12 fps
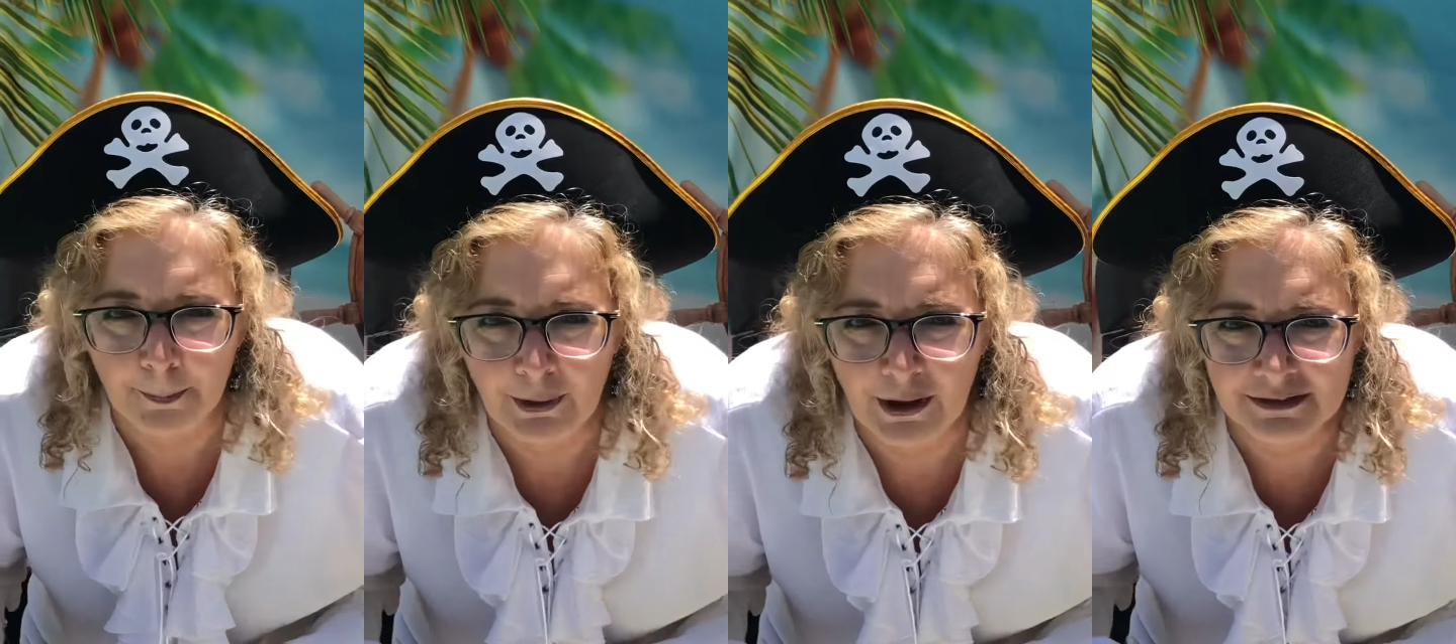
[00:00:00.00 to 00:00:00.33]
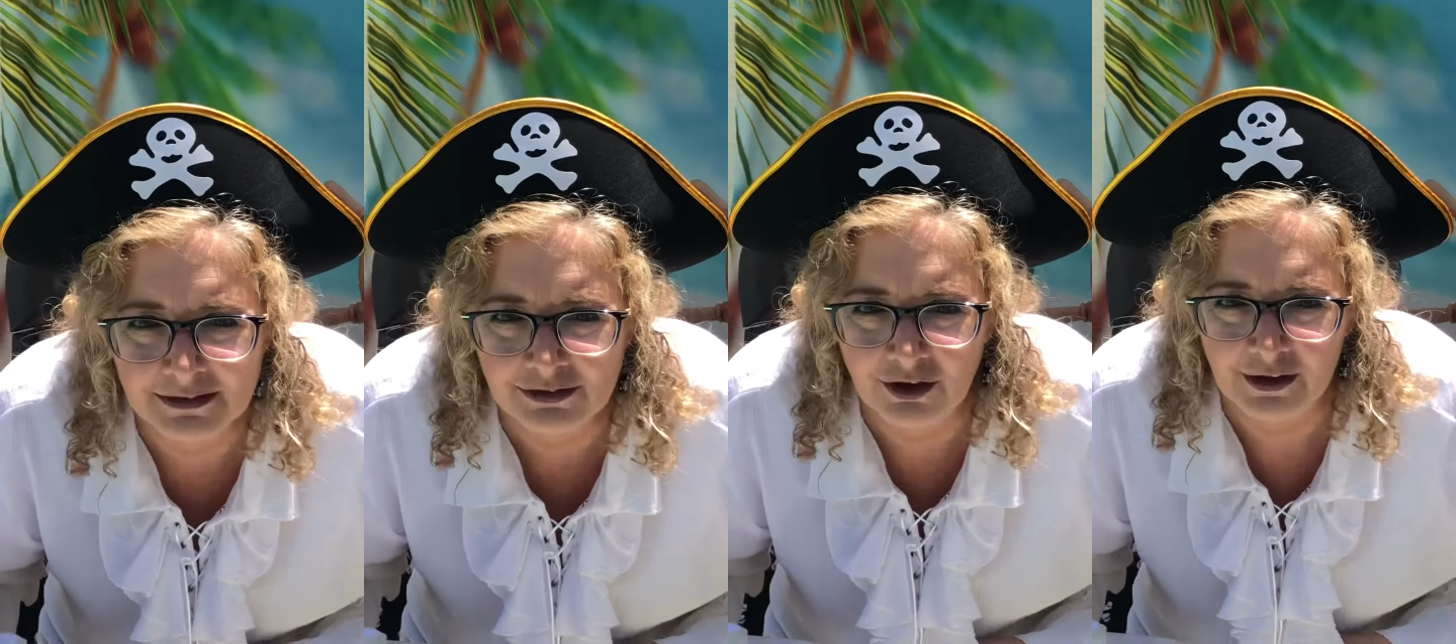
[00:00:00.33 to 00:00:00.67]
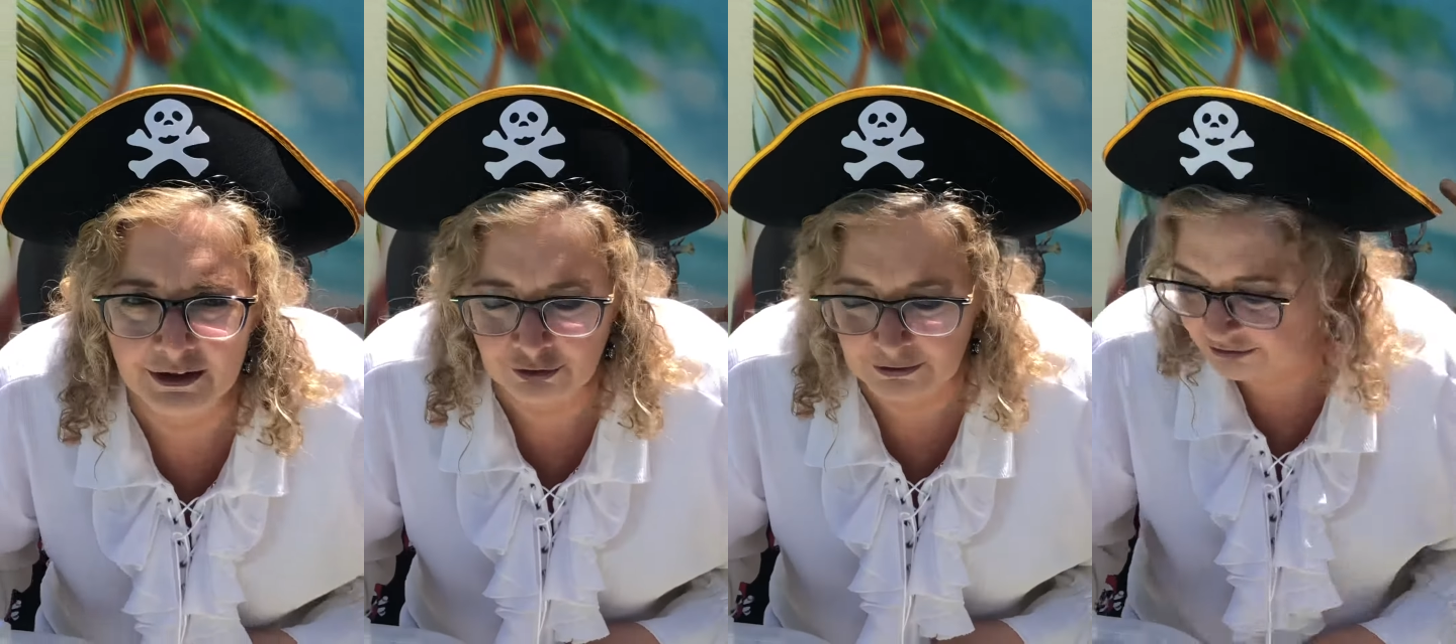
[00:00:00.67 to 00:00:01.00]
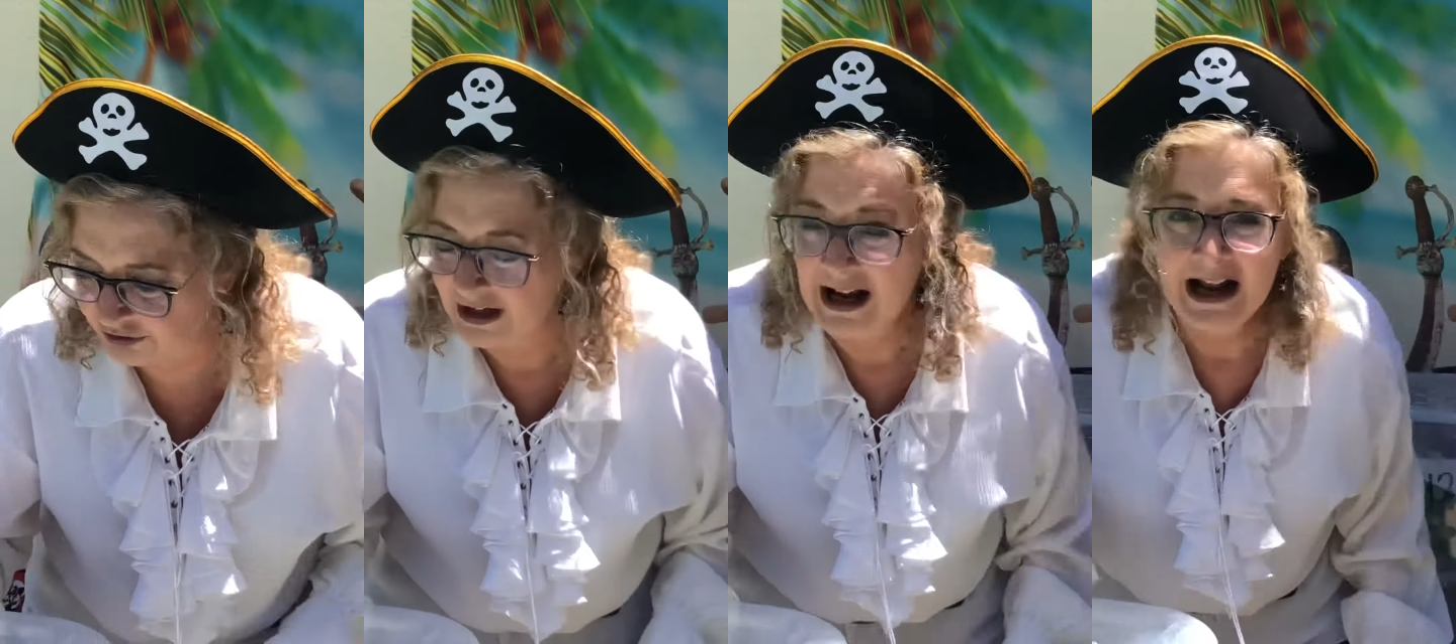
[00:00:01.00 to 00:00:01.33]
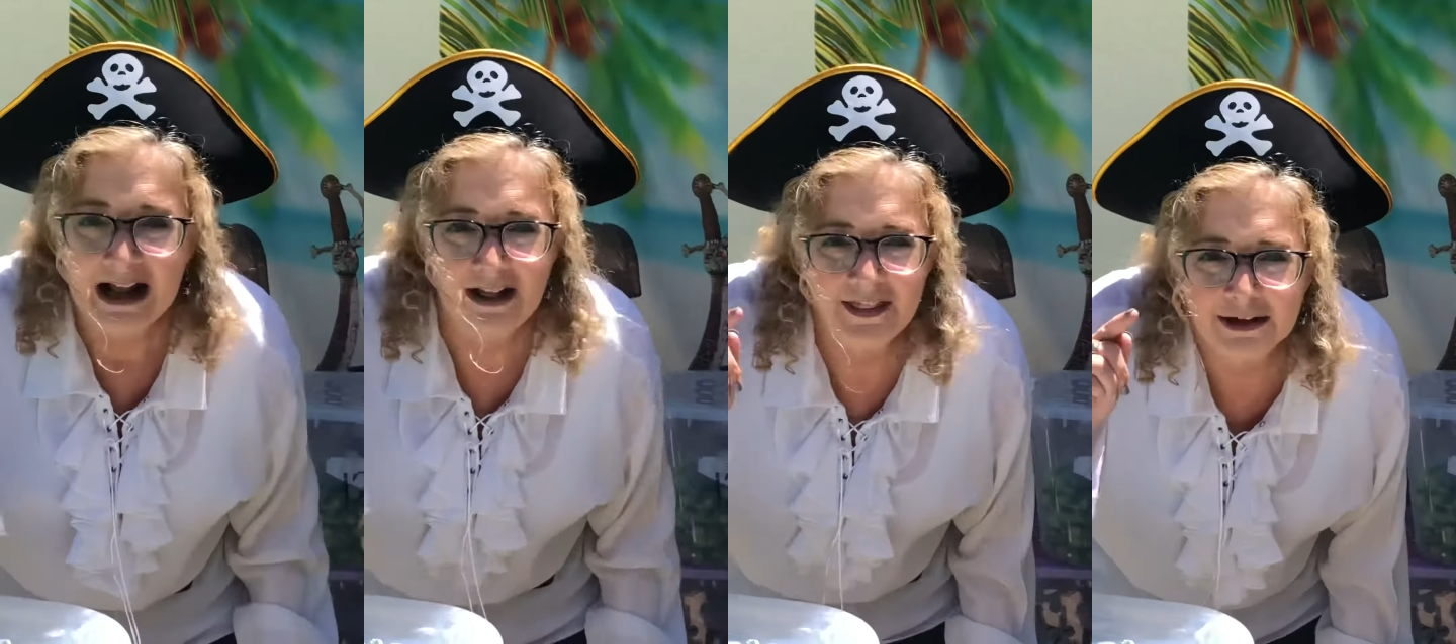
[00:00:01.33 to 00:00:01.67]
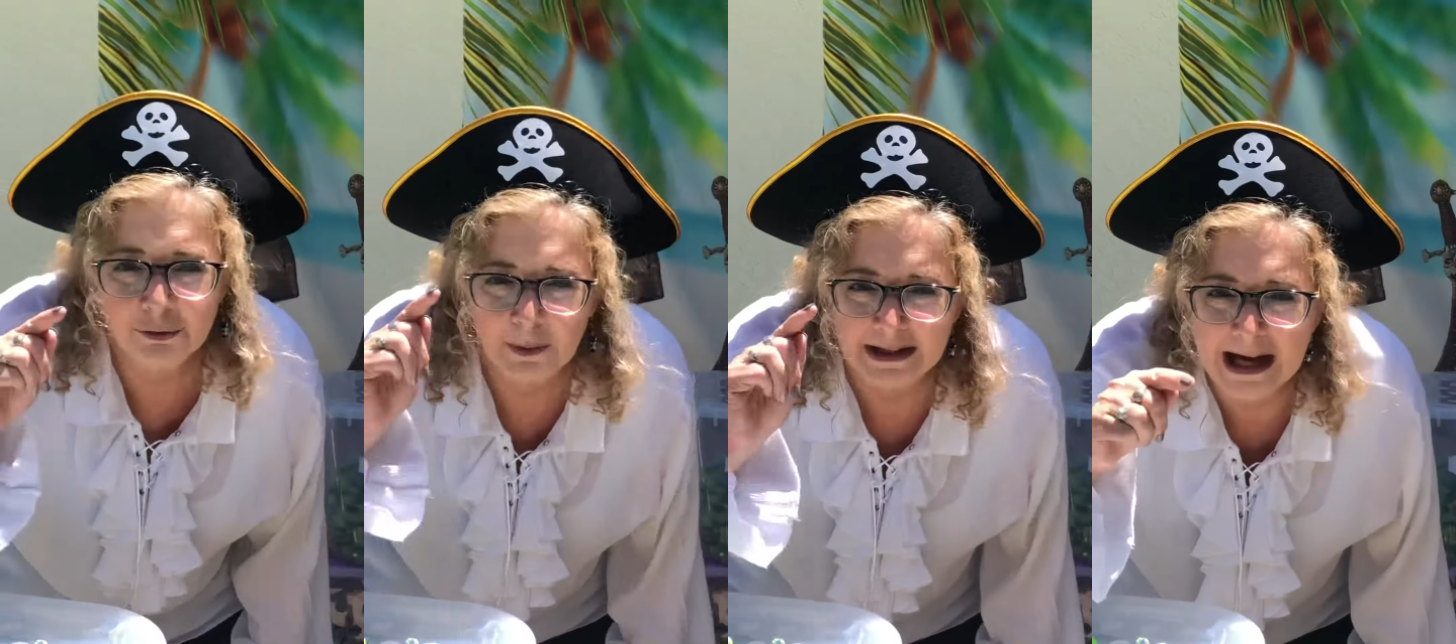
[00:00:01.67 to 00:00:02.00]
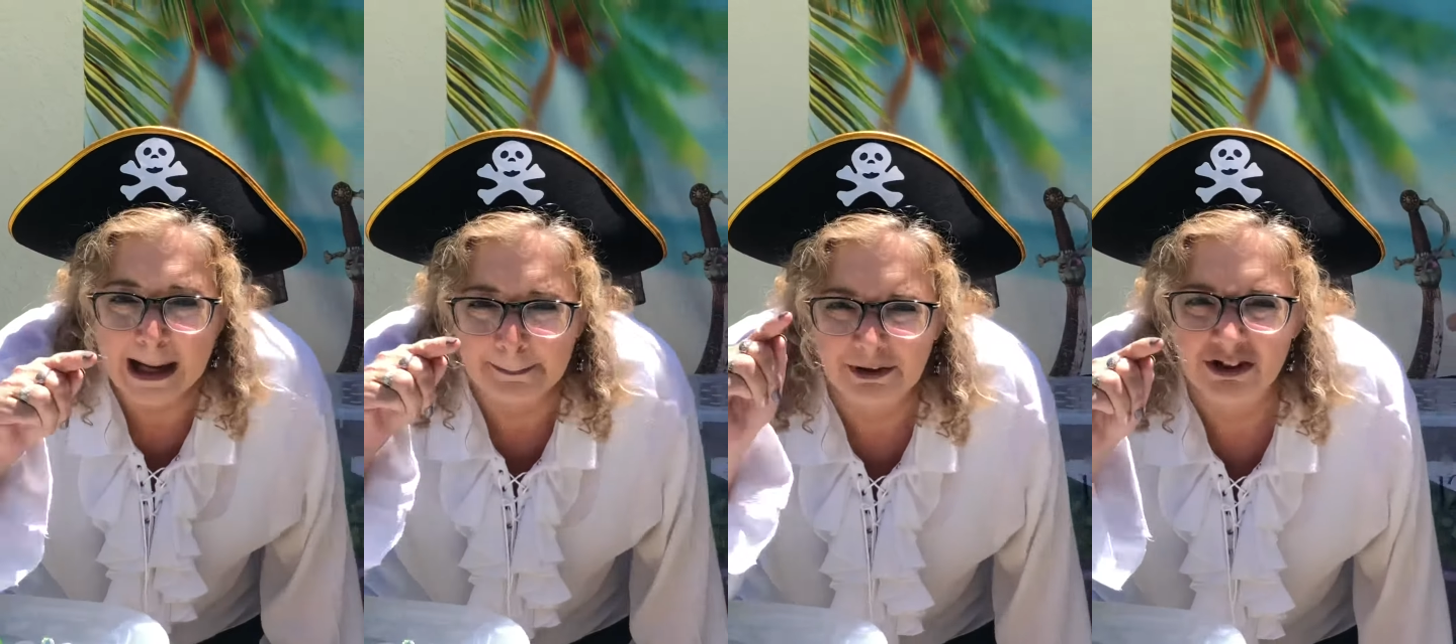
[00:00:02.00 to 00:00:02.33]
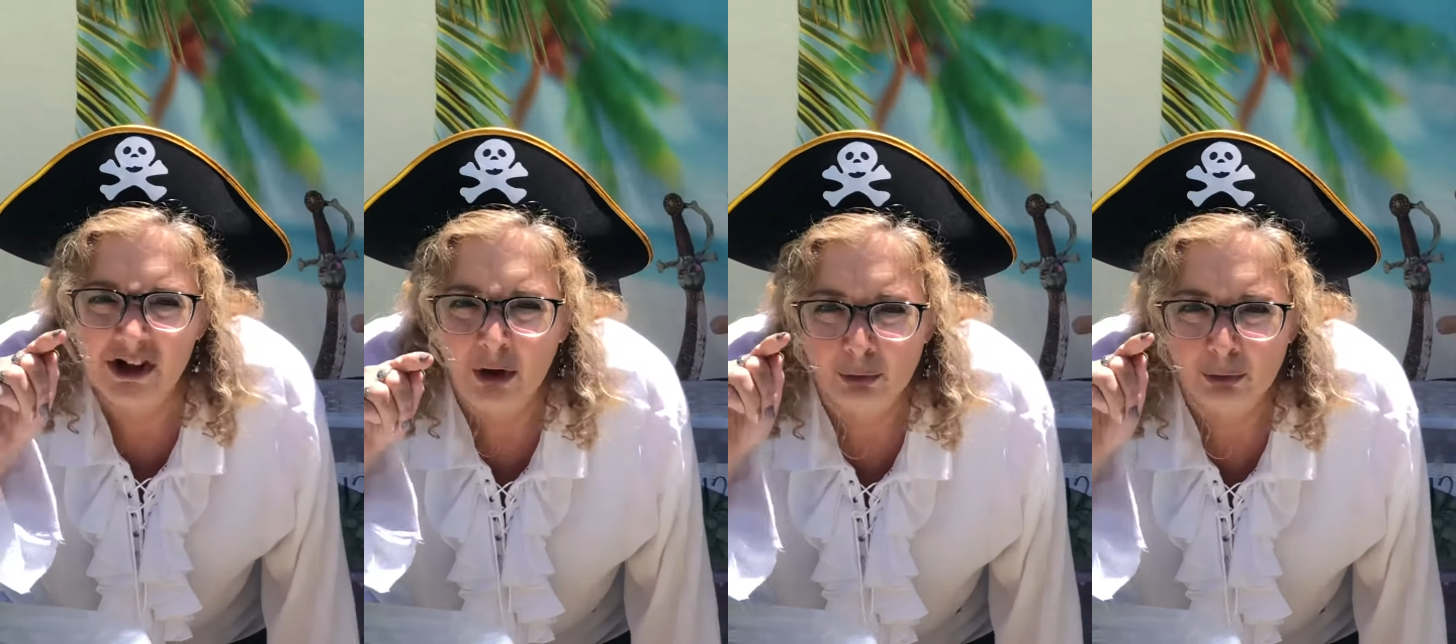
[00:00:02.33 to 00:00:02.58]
prizes are our treasure, and that's what Captain